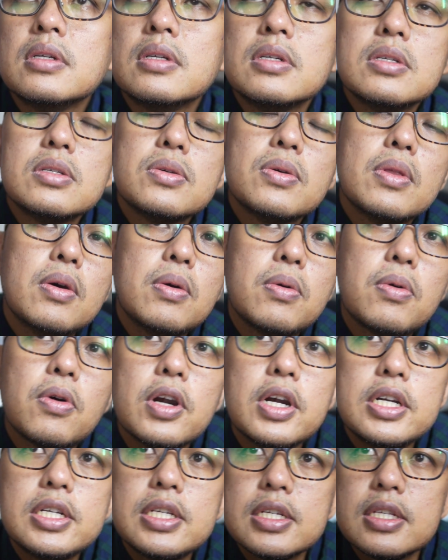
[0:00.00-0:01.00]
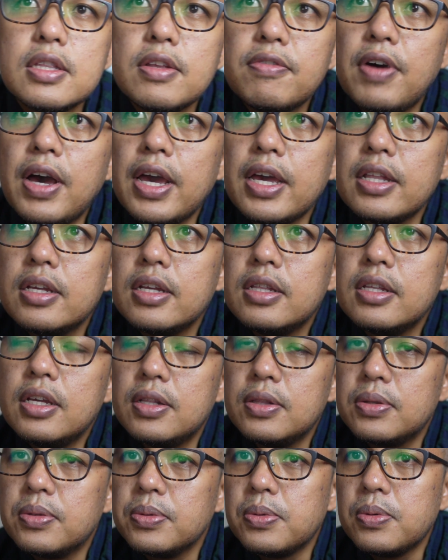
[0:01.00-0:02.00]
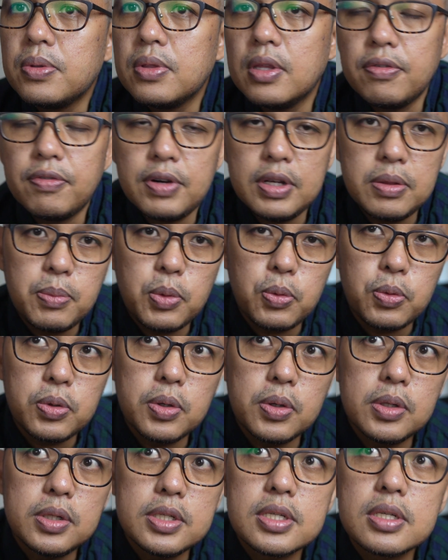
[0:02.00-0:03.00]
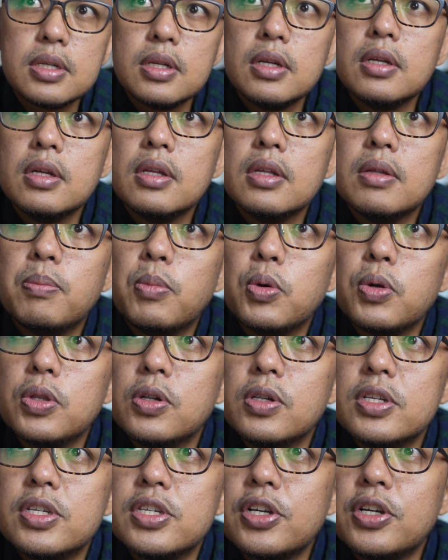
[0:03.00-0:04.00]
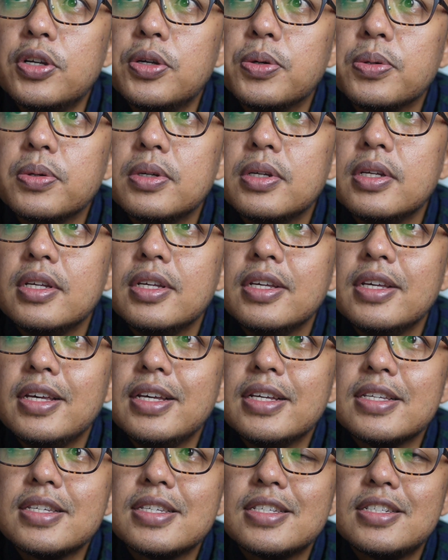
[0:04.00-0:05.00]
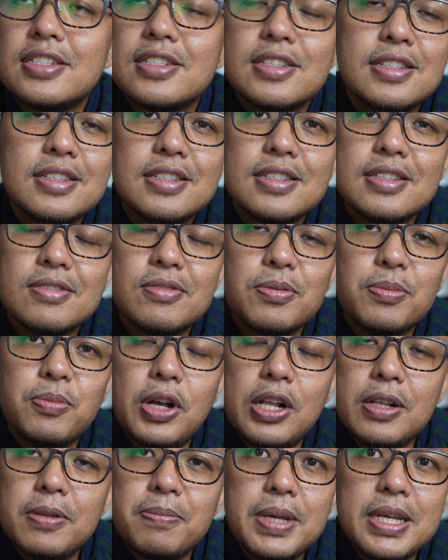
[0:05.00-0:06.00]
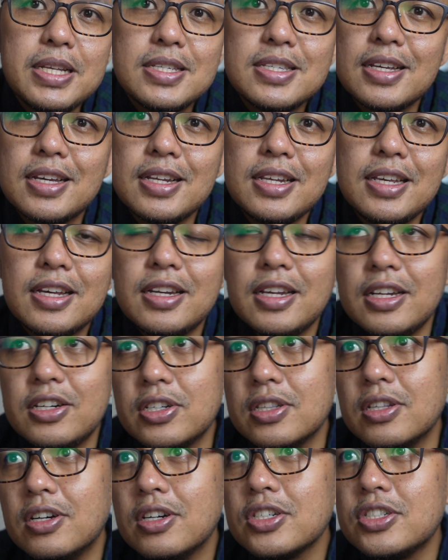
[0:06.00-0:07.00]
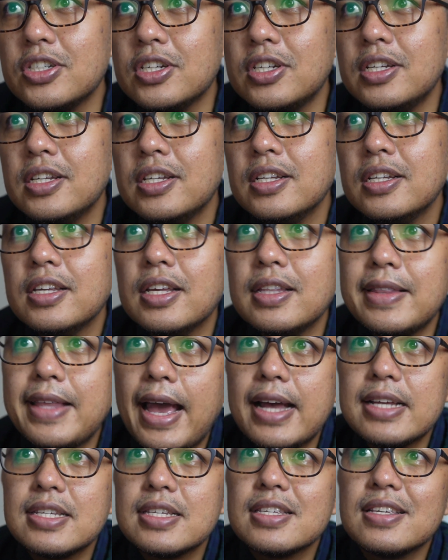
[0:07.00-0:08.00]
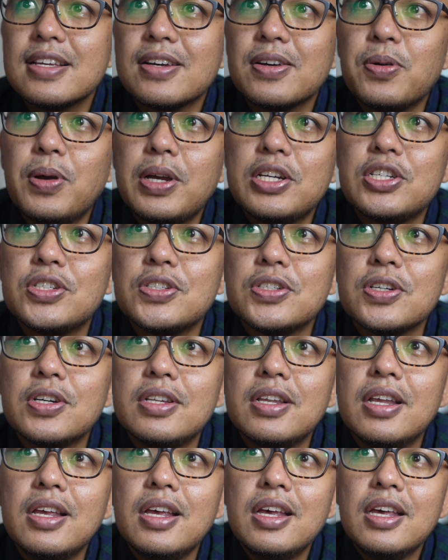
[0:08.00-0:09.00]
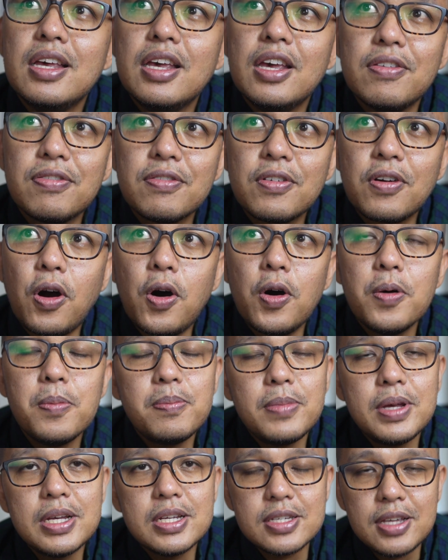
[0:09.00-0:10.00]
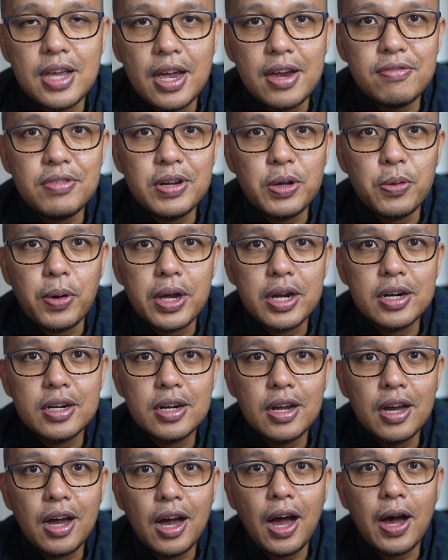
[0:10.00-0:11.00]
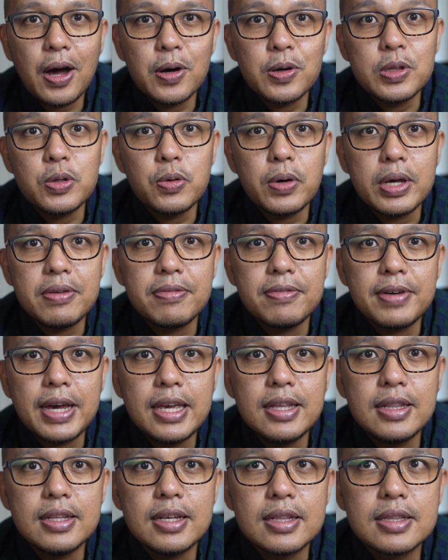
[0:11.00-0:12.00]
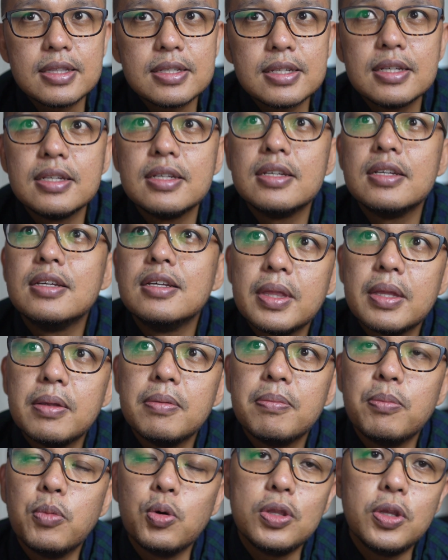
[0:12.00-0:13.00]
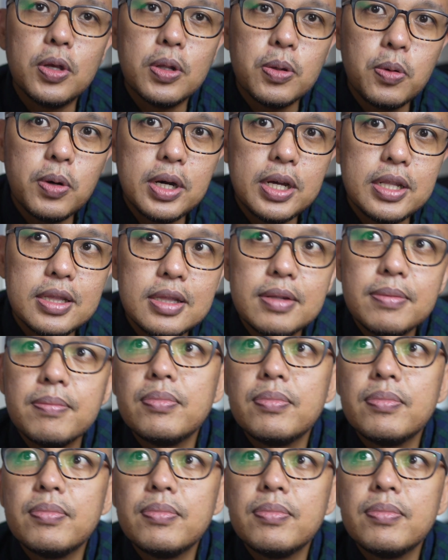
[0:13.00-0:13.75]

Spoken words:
So the course is divided into different modules. Module 0 is, basically an introduction. It asks the question, if COMM is everywhere, how do I find it? Module 1